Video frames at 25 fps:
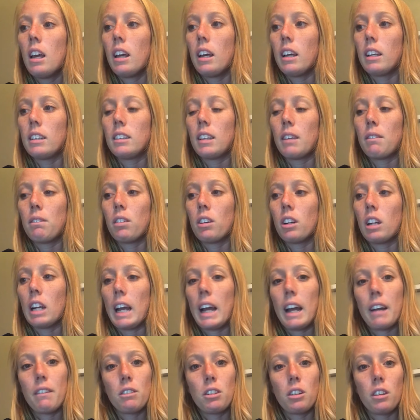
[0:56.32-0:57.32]
except for
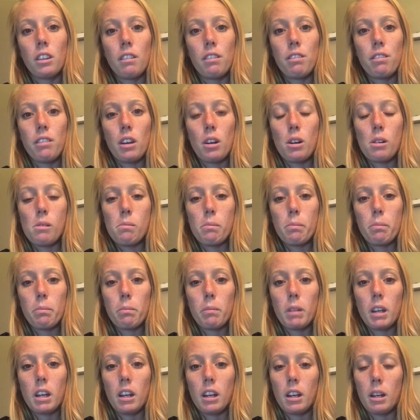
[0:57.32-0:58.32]
after the film,
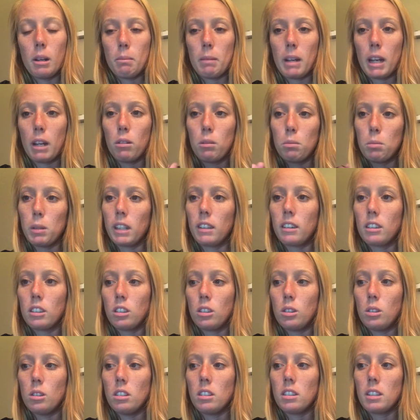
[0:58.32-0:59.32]
I would break the
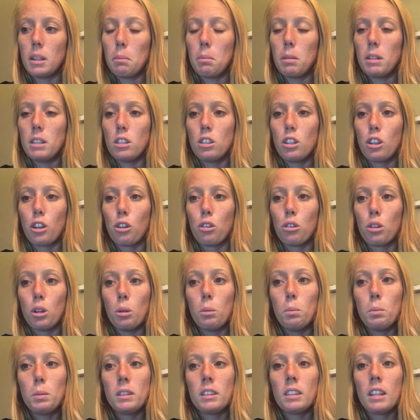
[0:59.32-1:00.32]
students up into
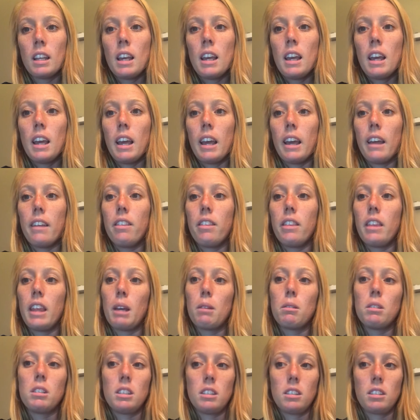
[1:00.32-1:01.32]
groups, and
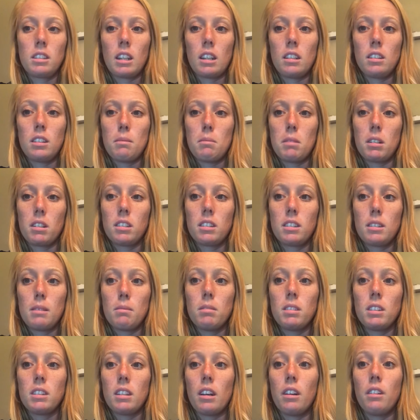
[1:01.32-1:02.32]
they would discuss amongst
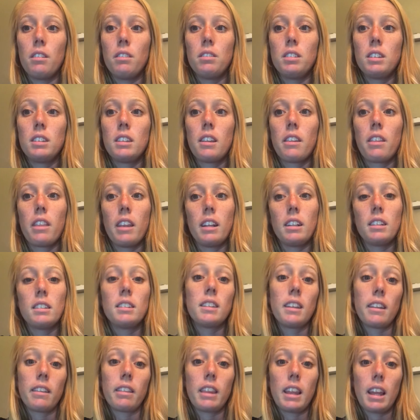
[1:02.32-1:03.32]
themselves
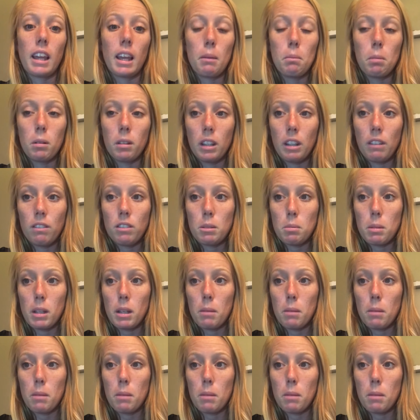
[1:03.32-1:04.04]
things that they believe to